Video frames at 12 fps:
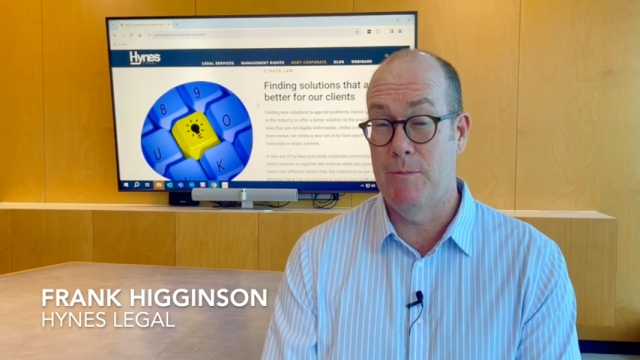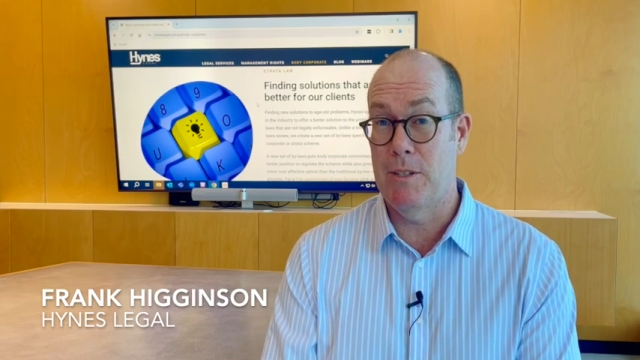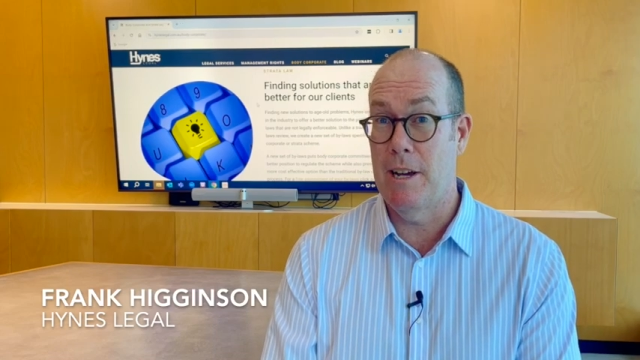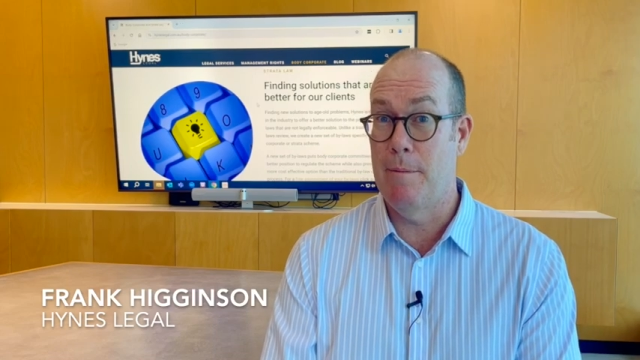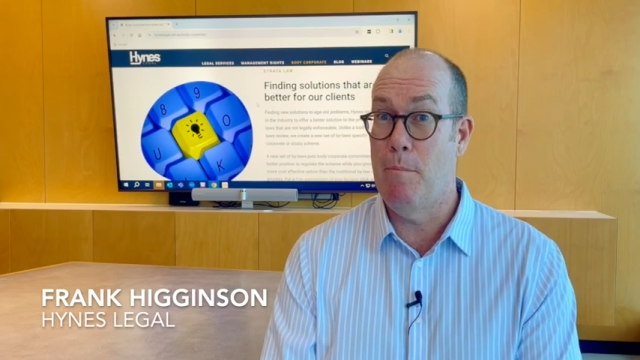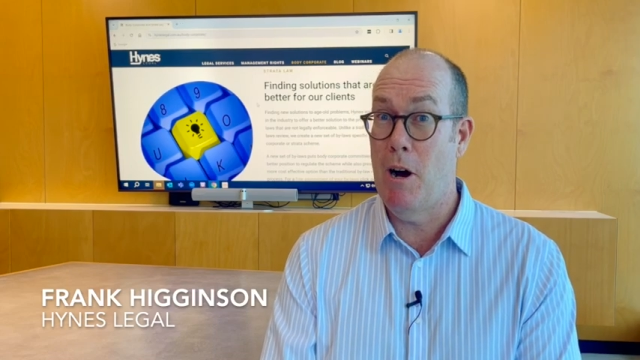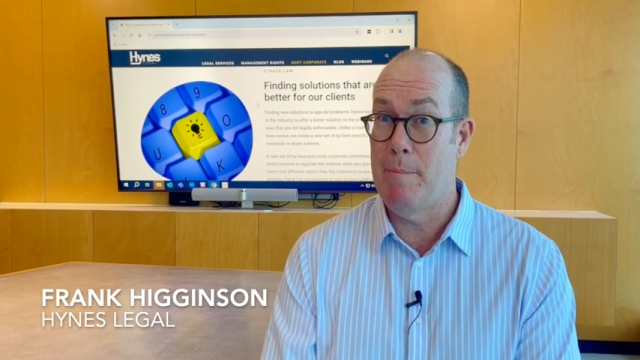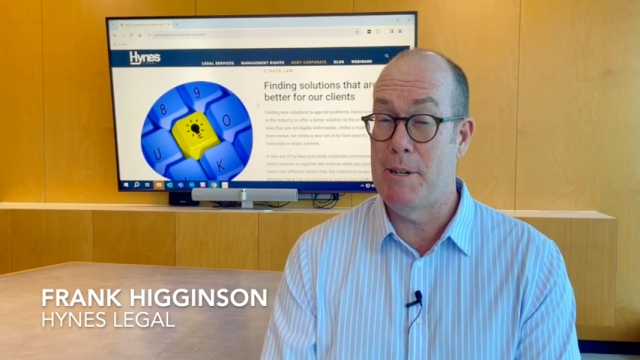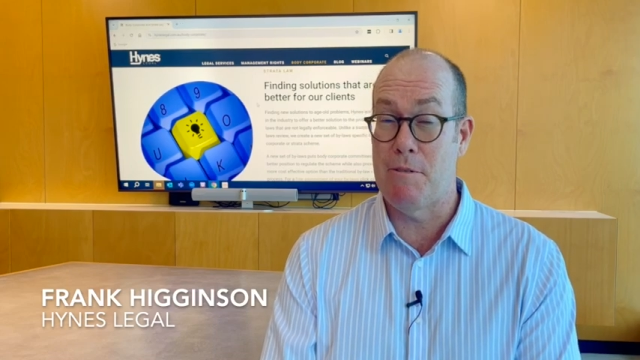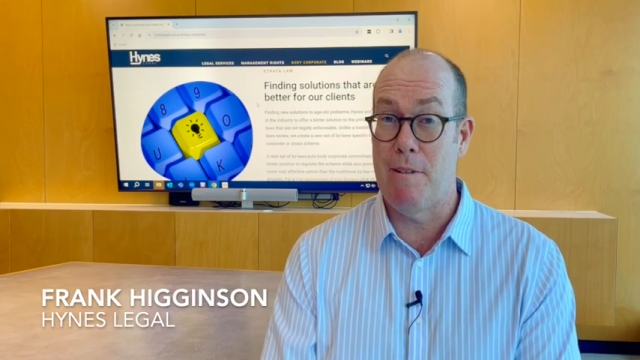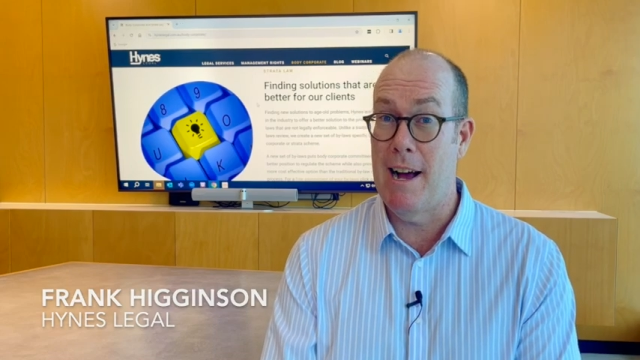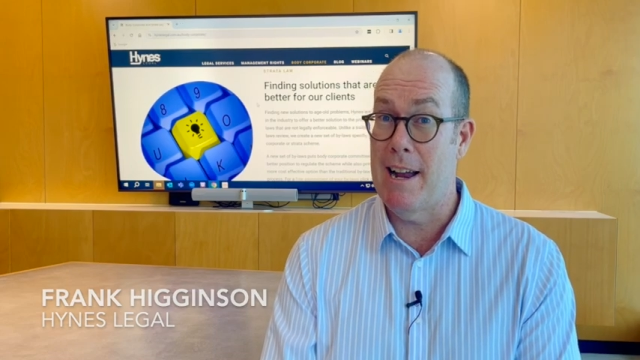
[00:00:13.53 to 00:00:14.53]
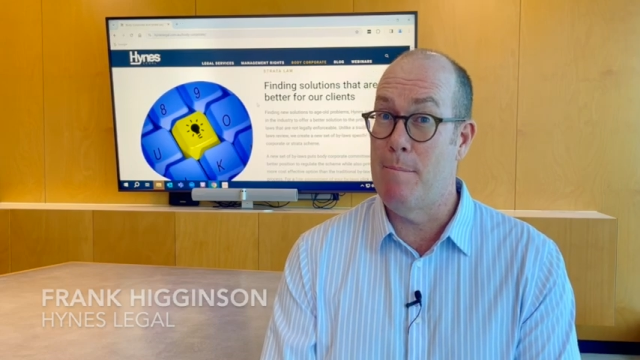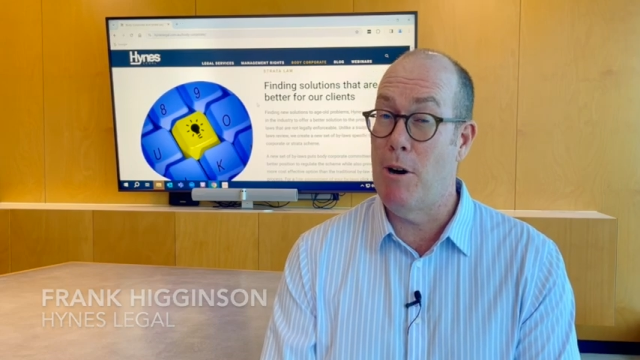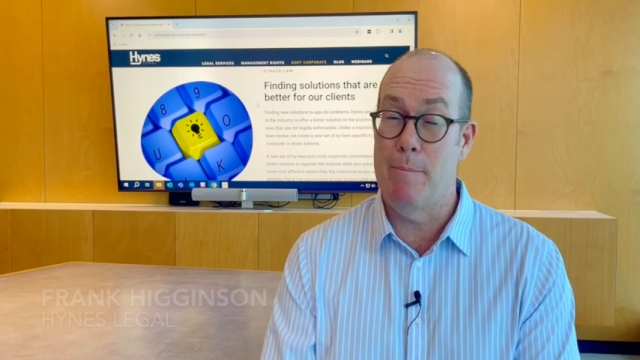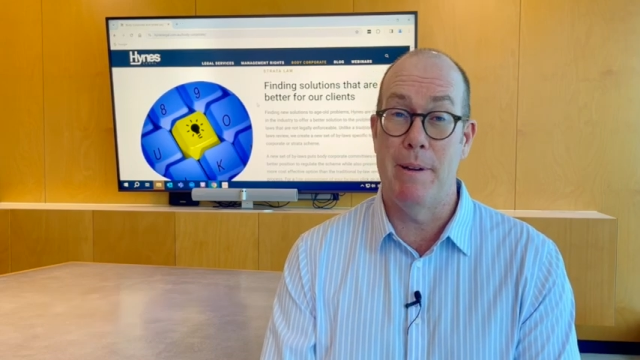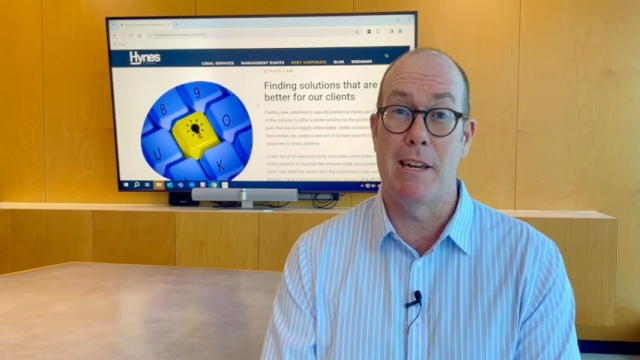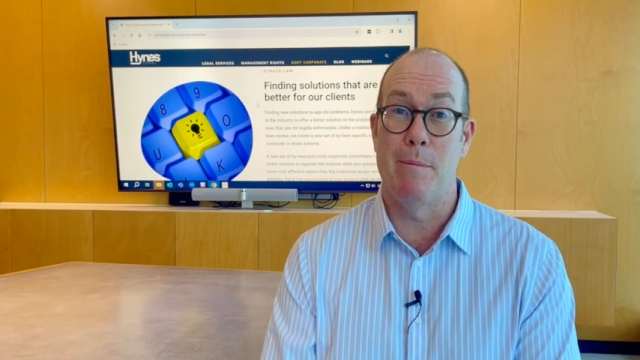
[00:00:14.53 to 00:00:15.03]
So it might be strata,
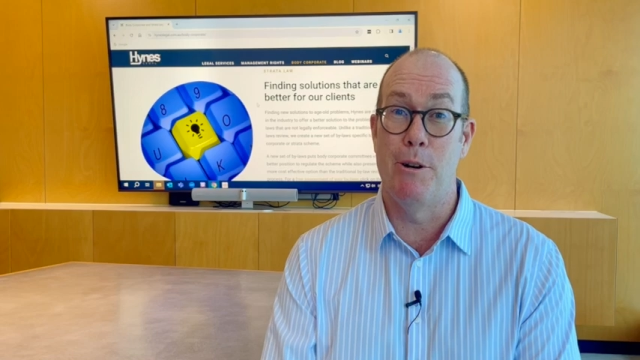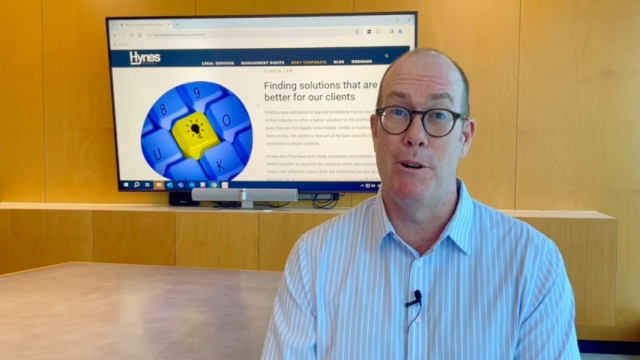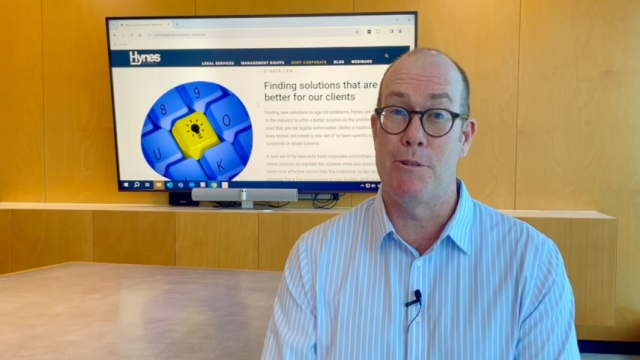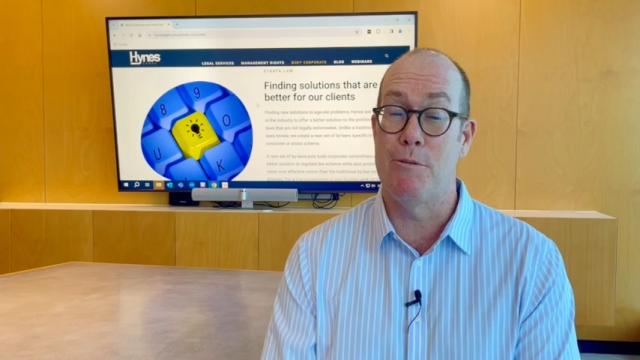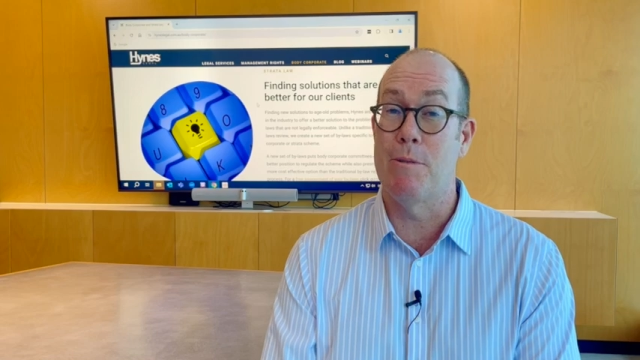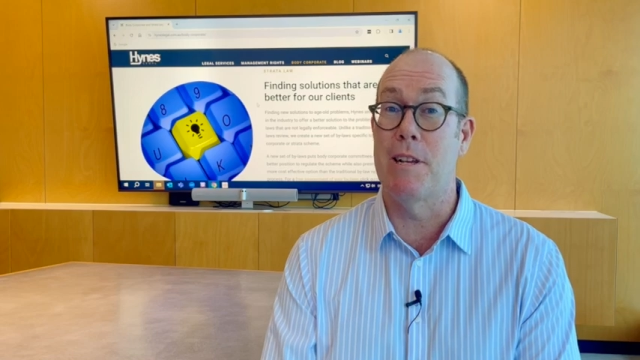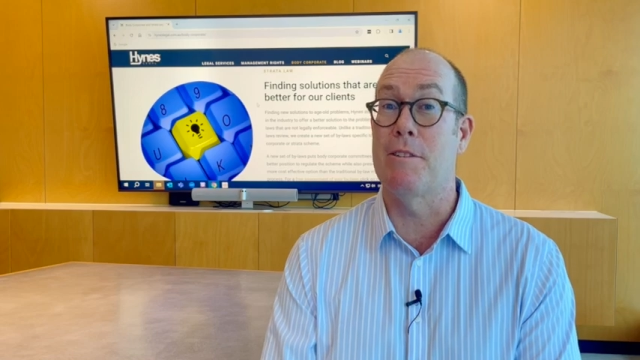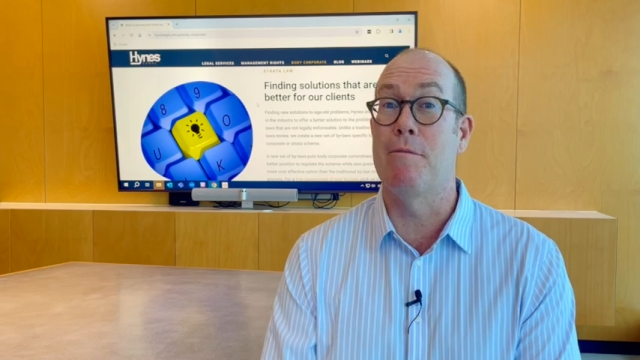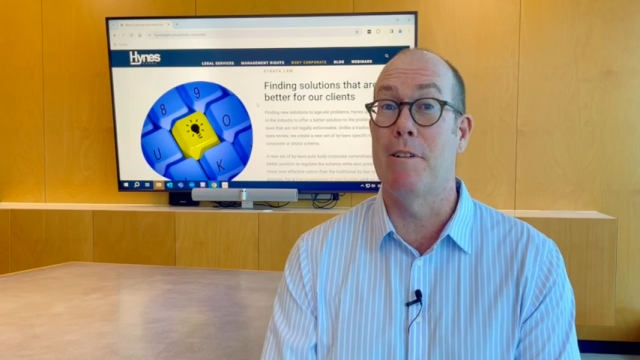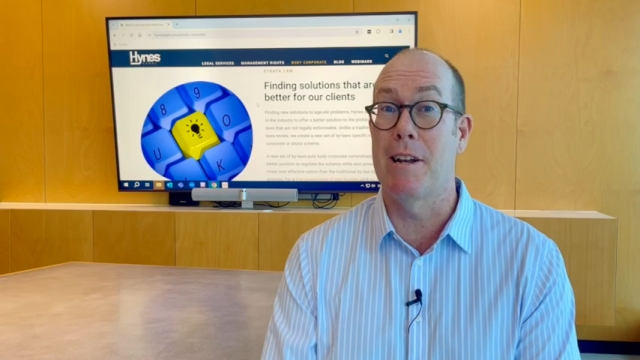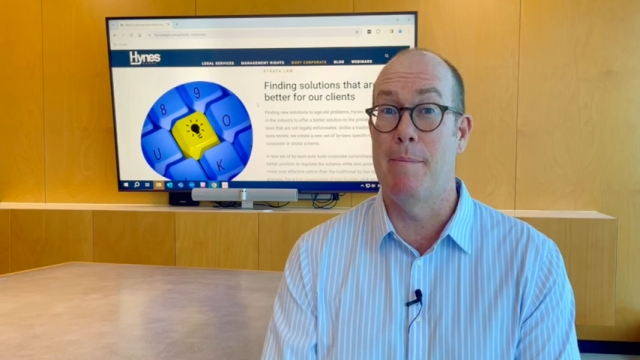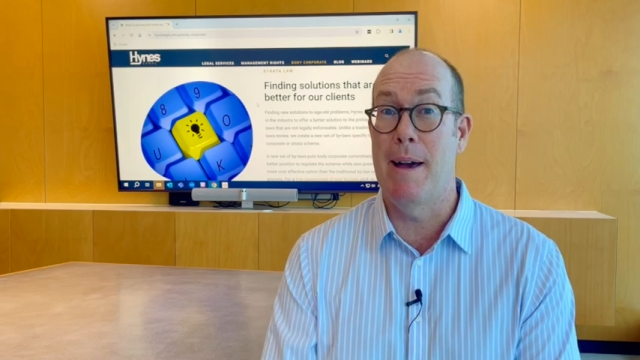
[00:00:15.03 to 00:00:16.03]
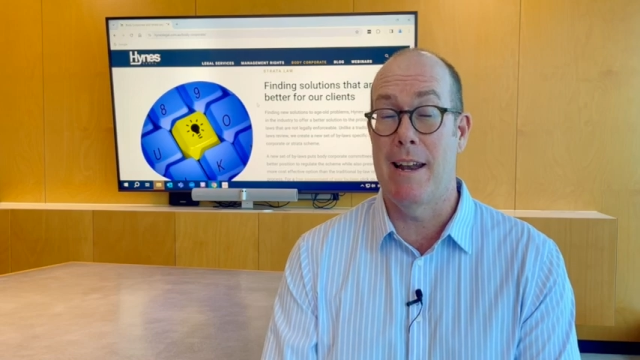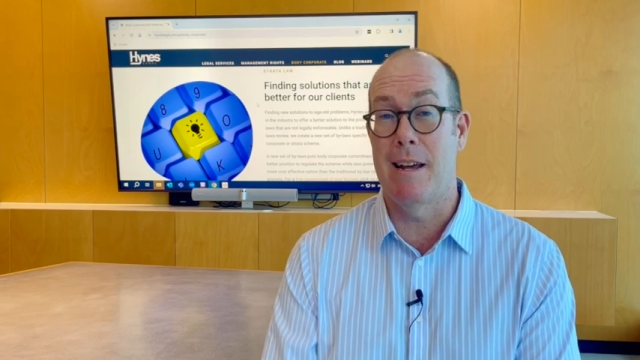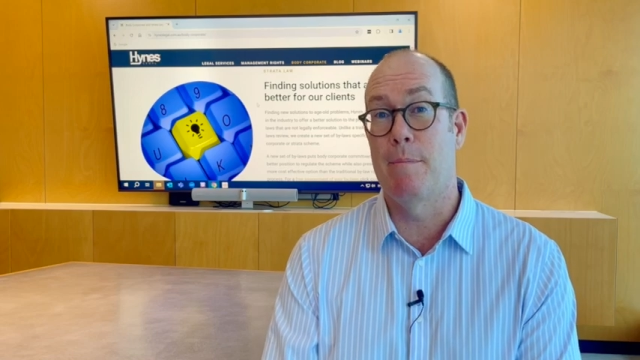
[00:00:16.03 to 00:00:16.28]
might be commercial, doesn't really matter,